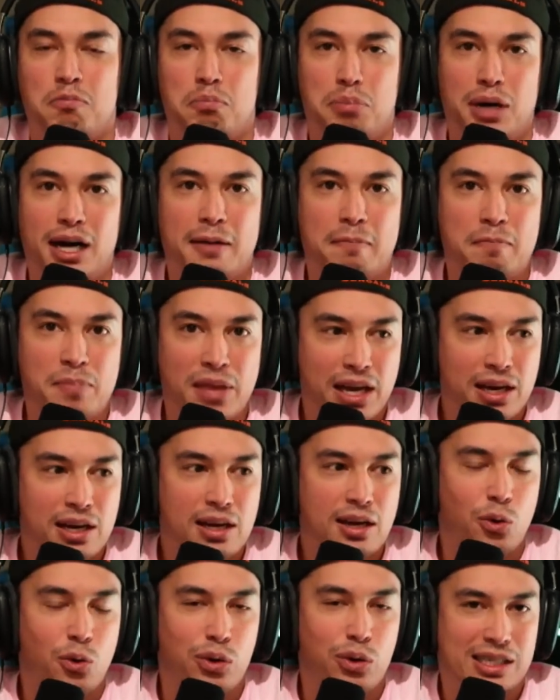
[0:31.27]
But
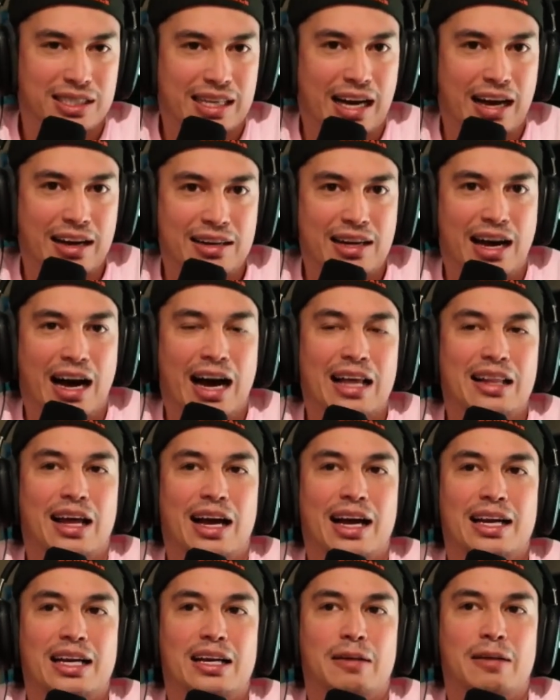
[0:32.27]
we decided to
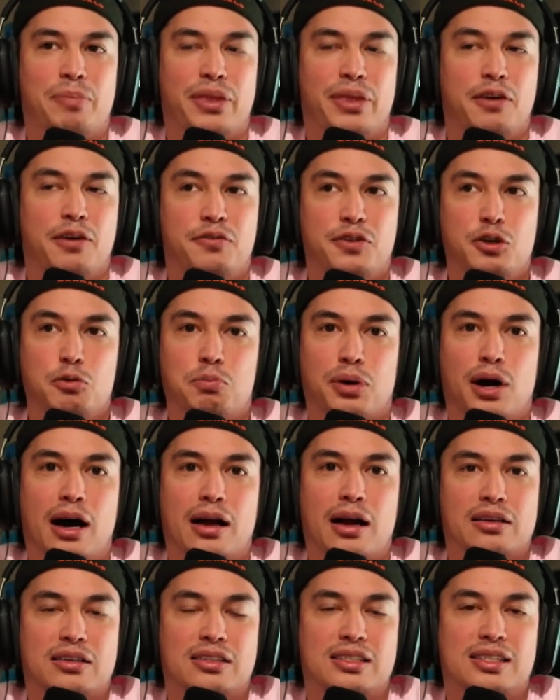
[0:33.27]
highlight a few
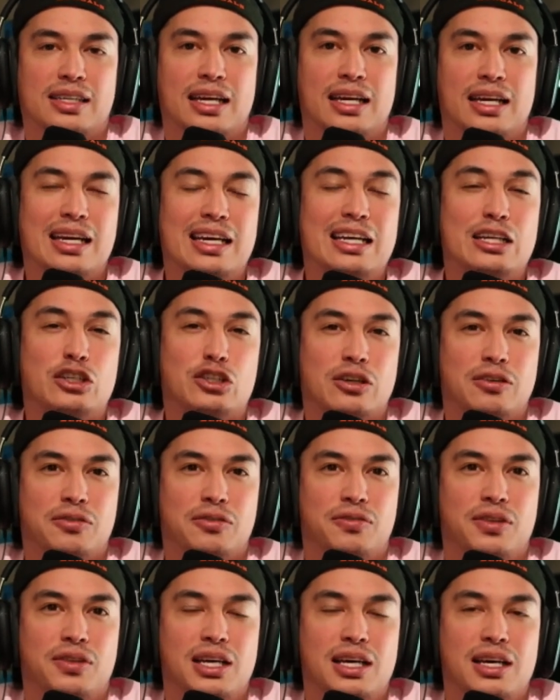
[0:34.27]
products in each
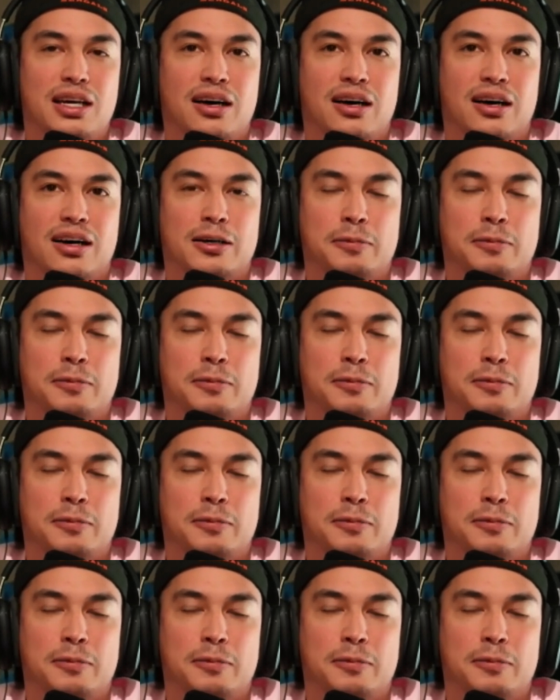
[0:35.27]
of the